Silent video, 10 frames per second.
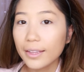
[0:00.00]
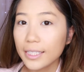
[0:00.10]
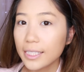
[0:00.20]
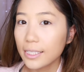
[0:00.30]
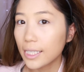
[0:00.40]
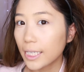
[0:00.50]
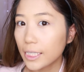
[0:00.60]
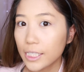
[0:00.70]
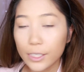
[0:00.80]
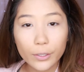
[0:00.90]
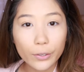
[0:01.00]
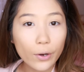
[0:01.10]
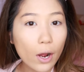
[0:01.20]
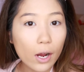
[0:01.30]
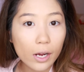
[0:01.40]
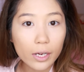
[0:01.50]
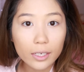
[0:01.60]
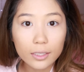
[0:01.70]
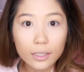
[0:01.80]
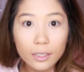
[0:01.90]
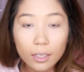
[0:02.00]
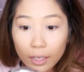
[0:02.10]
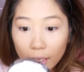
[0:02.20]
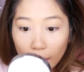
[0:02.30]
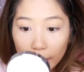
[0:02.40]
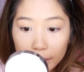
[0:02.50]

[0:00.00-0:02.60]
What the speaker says: and this is the concealer on. I